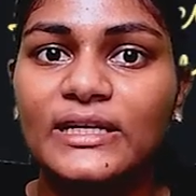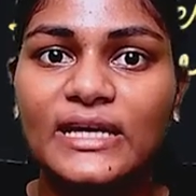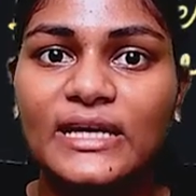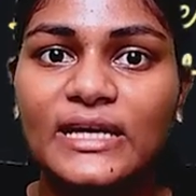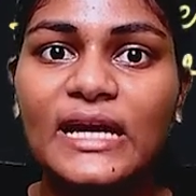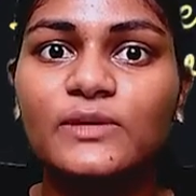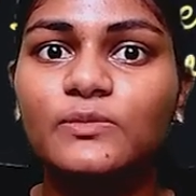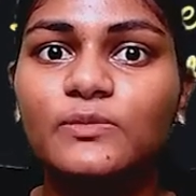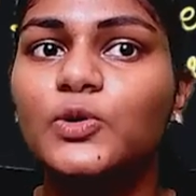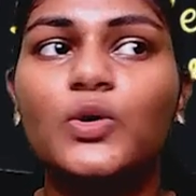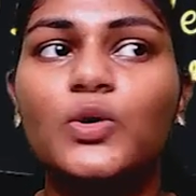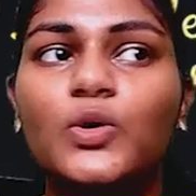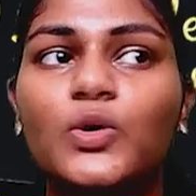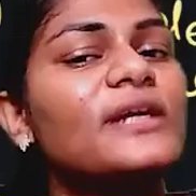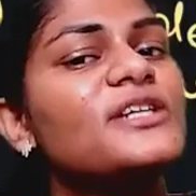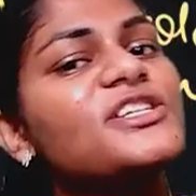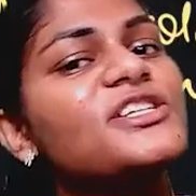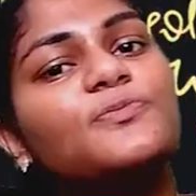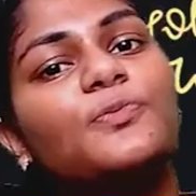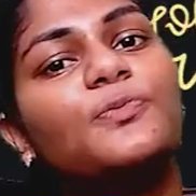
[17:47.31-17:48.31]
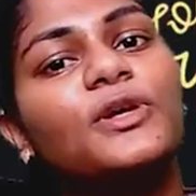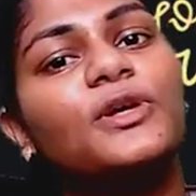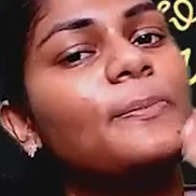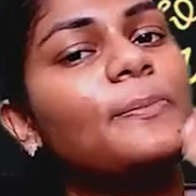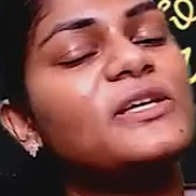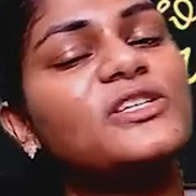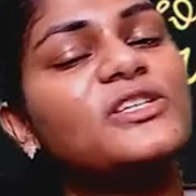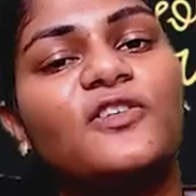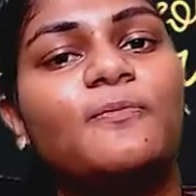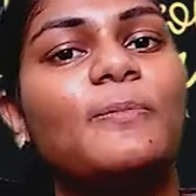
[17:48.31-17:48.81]
You can't just put a piece of
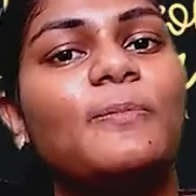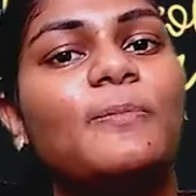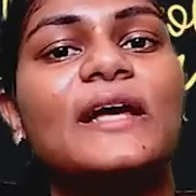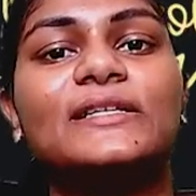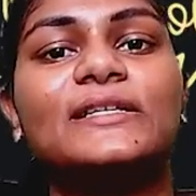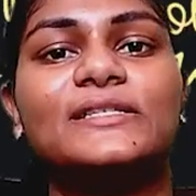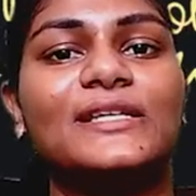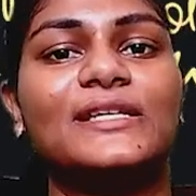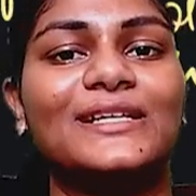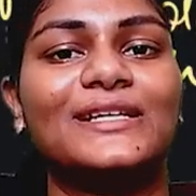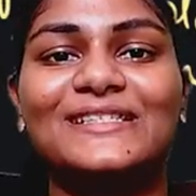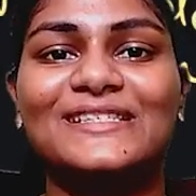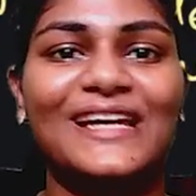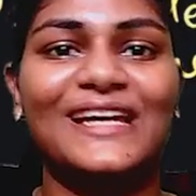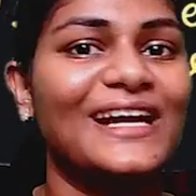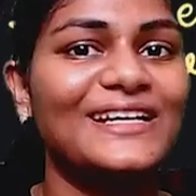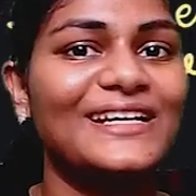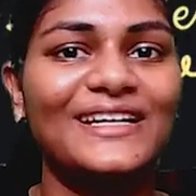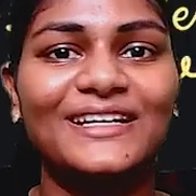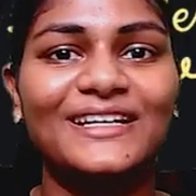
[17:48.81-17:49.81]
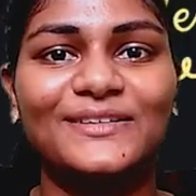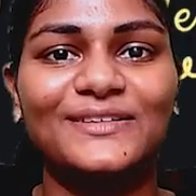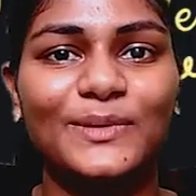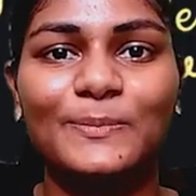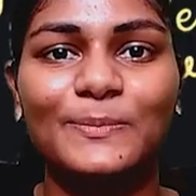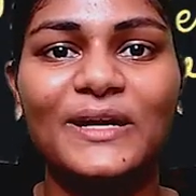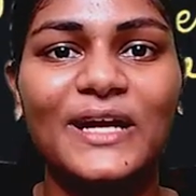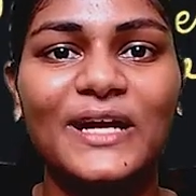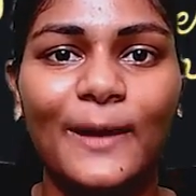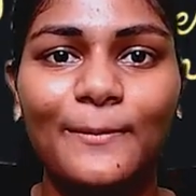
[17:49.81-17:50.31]
plastic inside and it will become
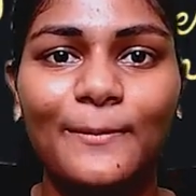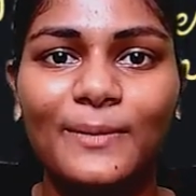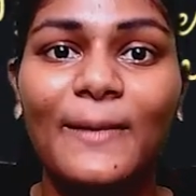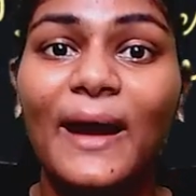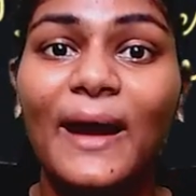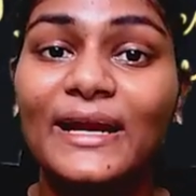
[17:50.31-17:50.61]
a magnet.